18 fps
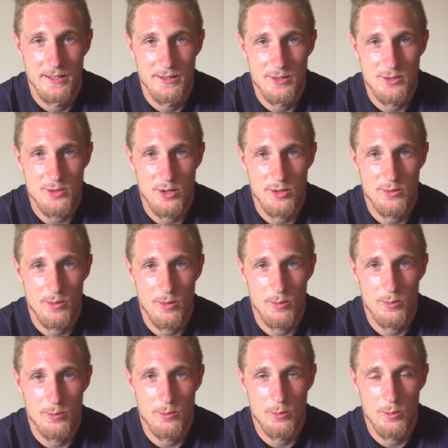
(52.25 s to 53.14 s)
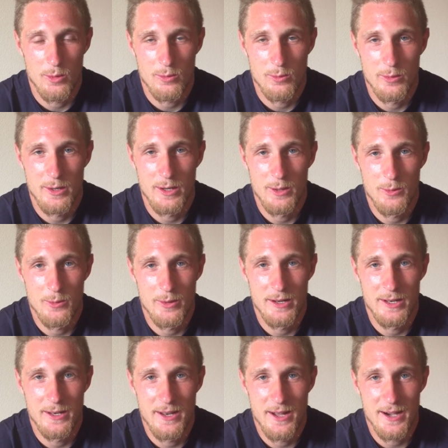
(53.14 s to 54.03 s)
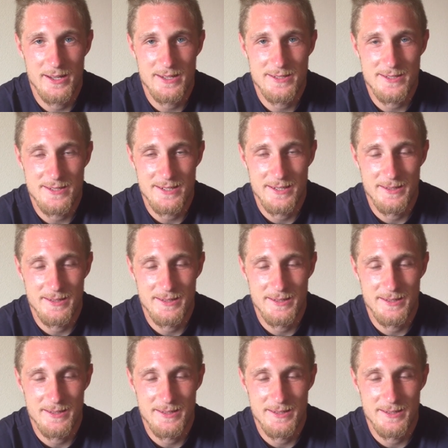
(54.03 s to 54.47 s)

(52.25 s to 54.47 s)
The shots of was really really nice.